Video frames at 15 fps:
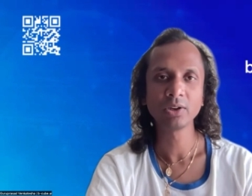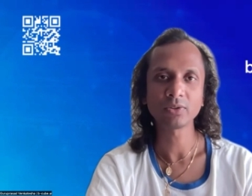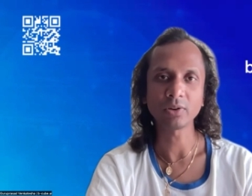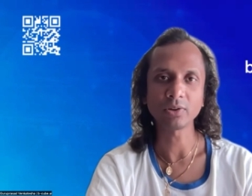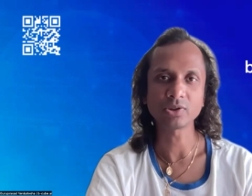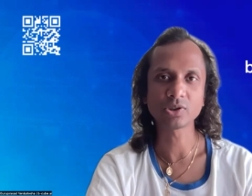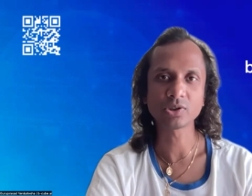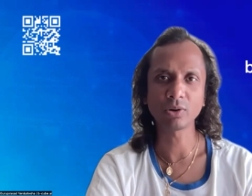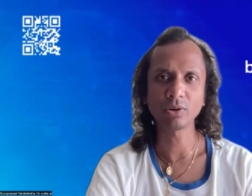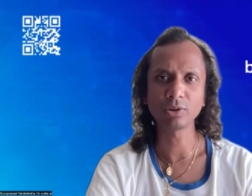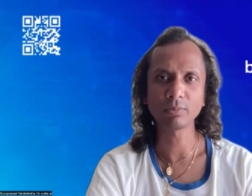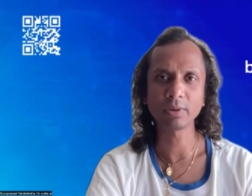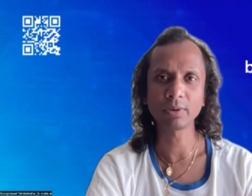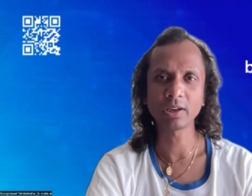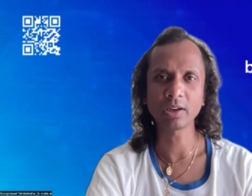so it's going
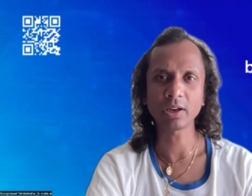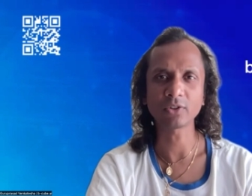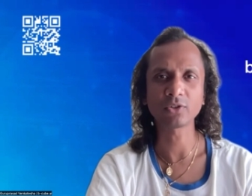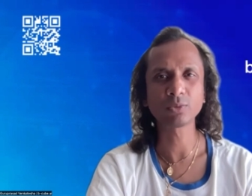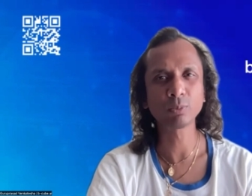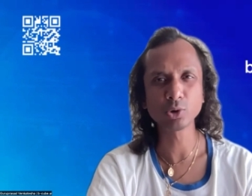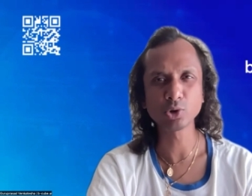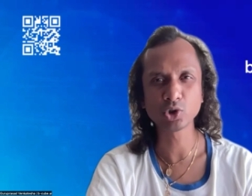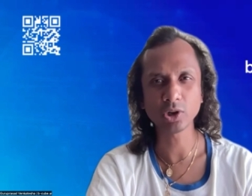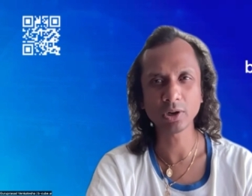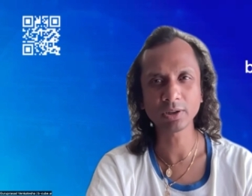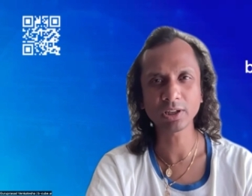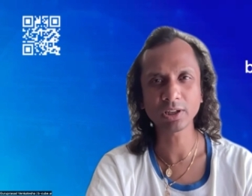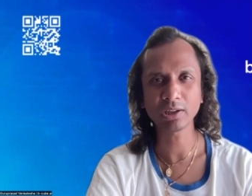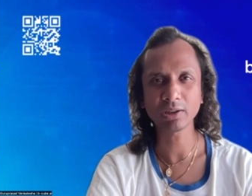to be a smooth
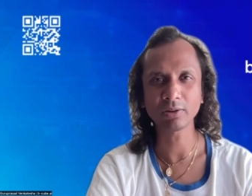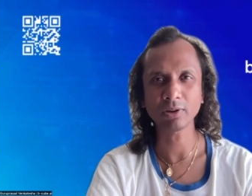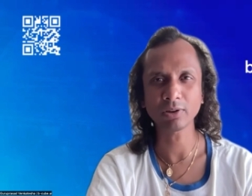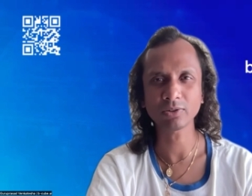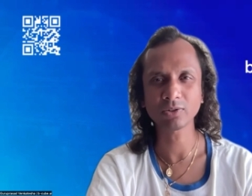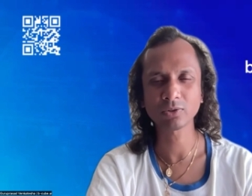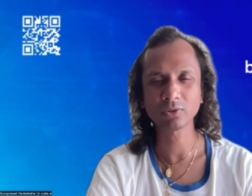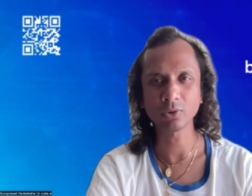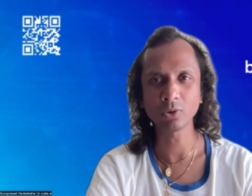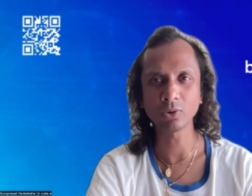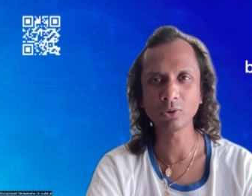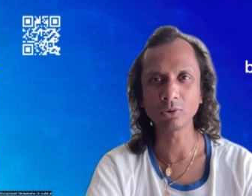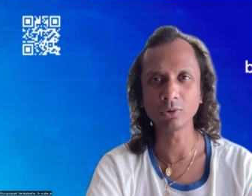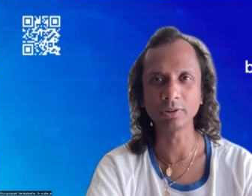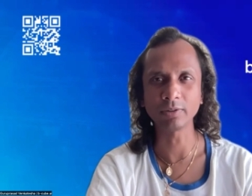journey not
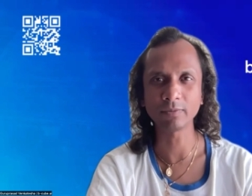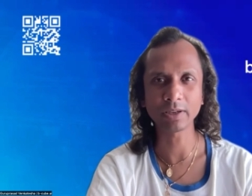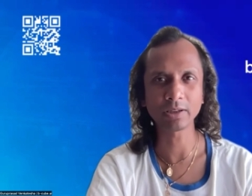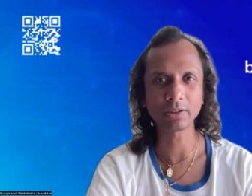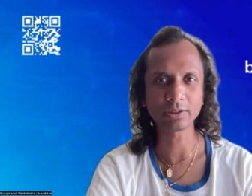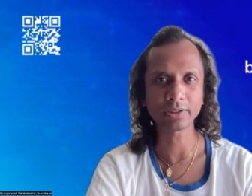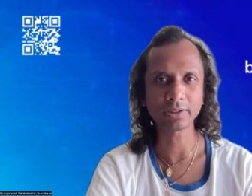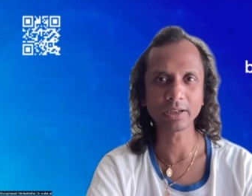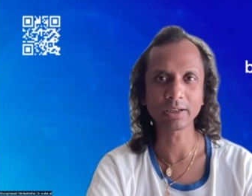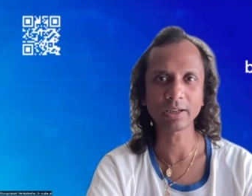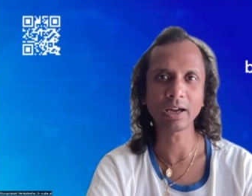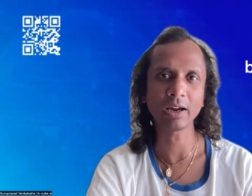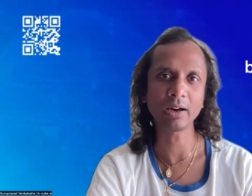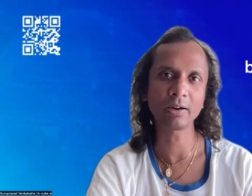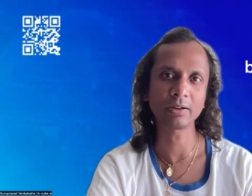so difficult and
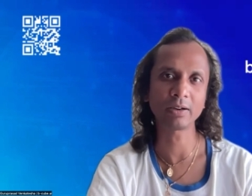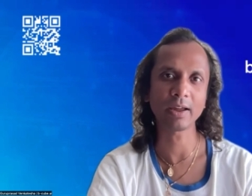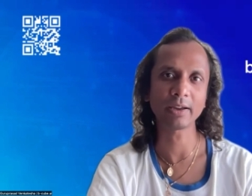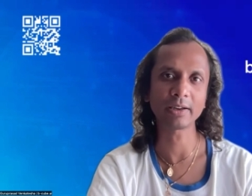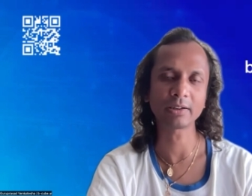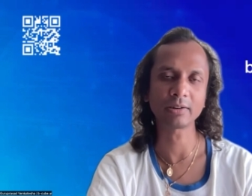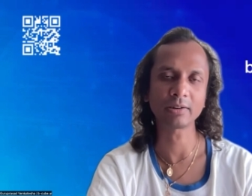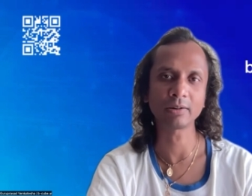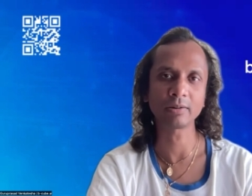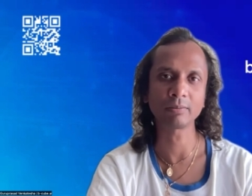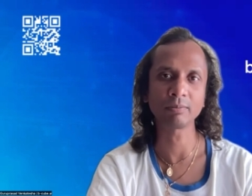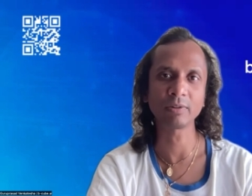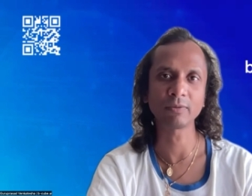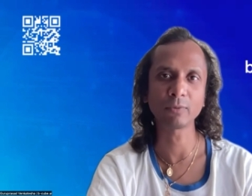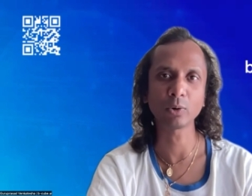hard like
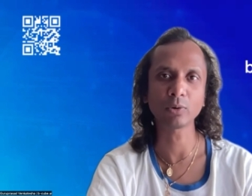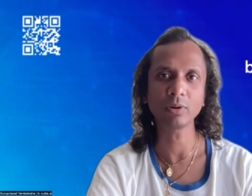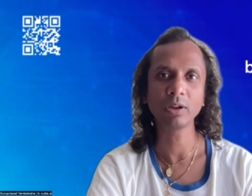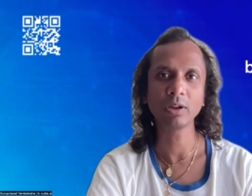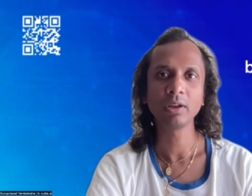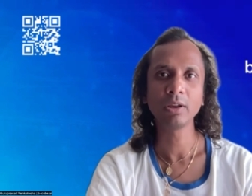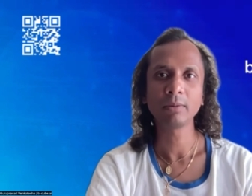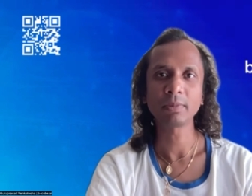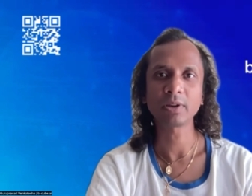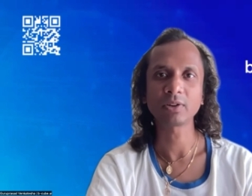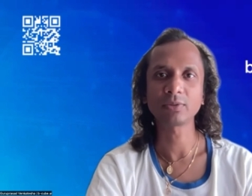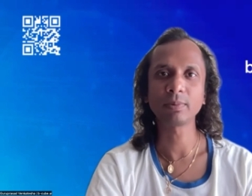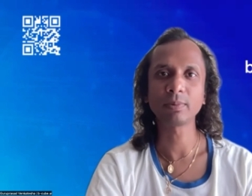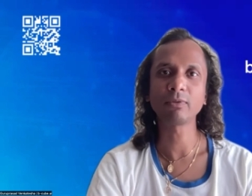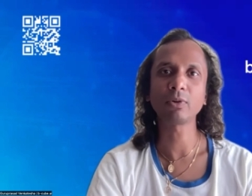um, before
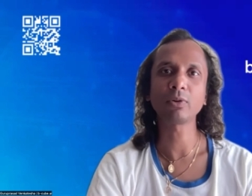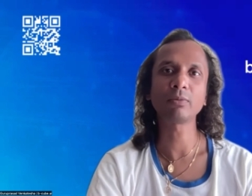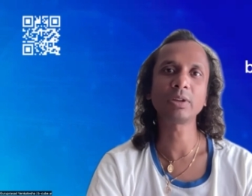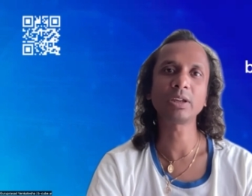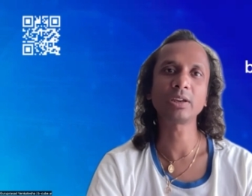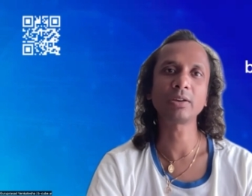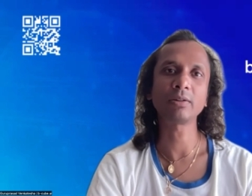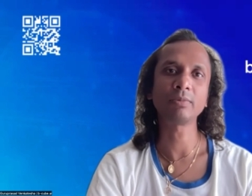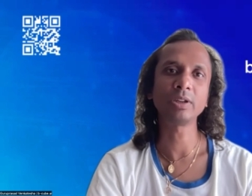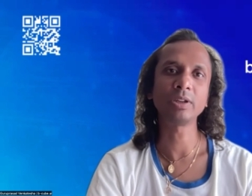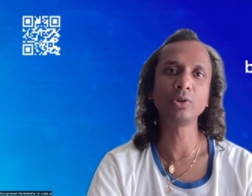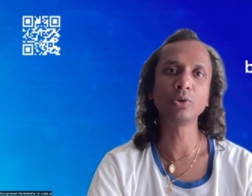because before we we